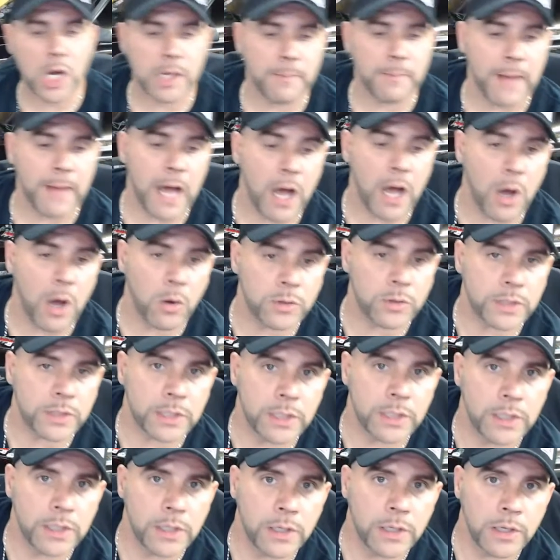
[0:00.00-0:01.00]
about,
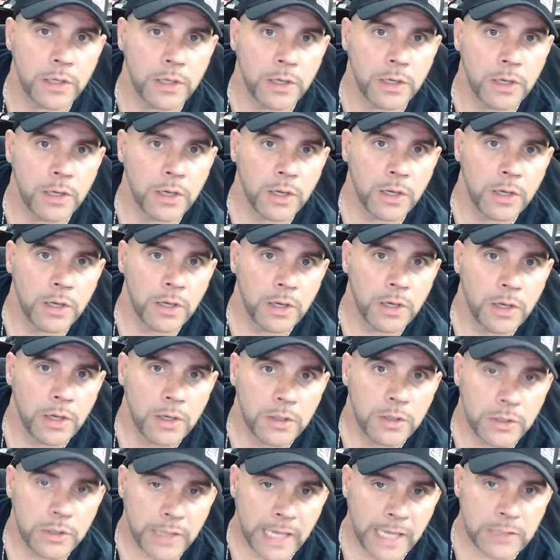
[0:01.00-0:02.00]

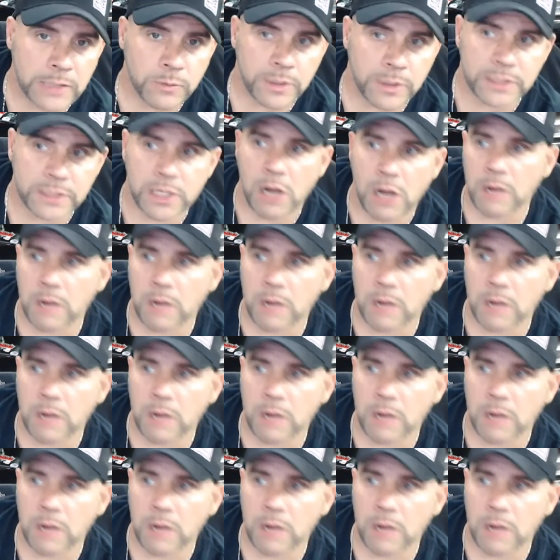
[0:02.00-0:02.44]
you guys want to talk